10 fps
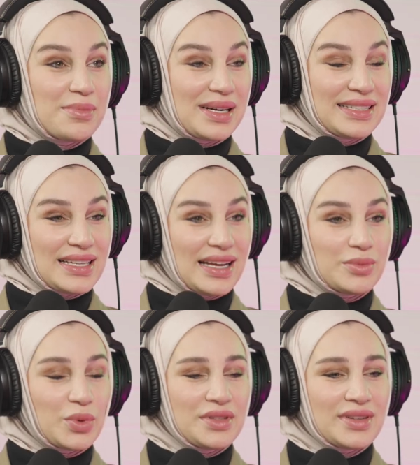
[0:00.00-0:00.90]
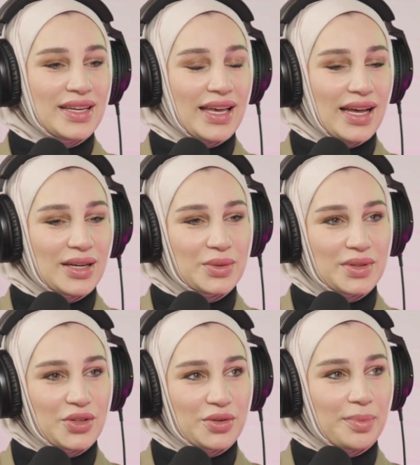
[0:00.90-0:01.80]
But I'm wondering how
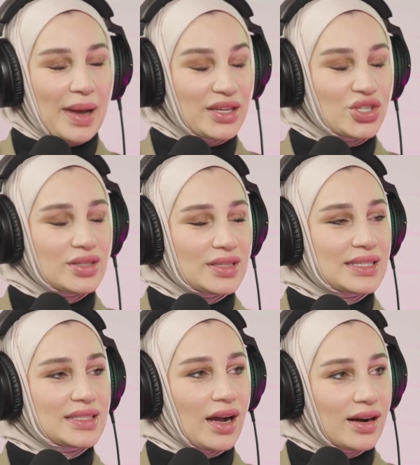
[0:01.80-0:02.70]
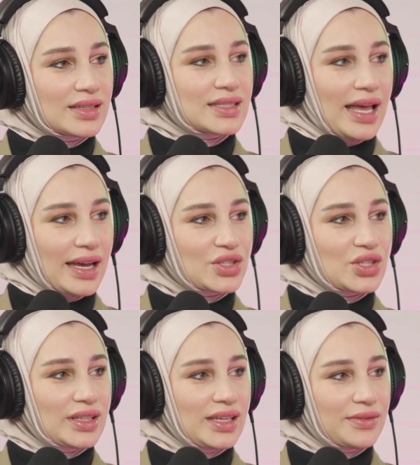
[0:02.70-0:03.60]
your passion starts
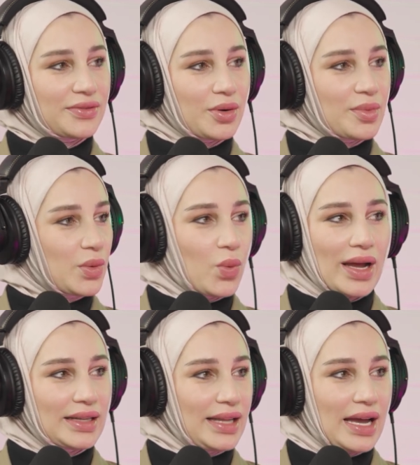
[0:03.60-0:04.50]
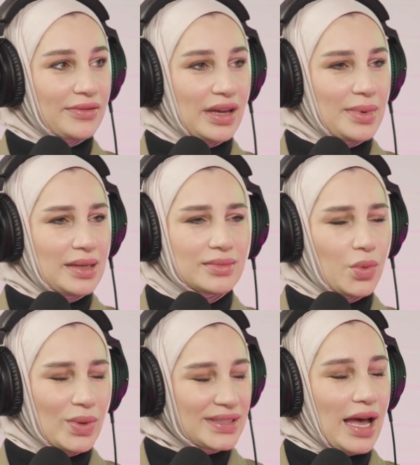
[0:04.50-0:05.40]
actually from the wildlife. I mean,
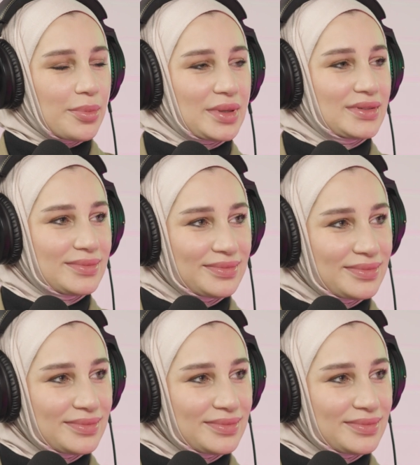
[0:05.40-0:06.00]
what happened?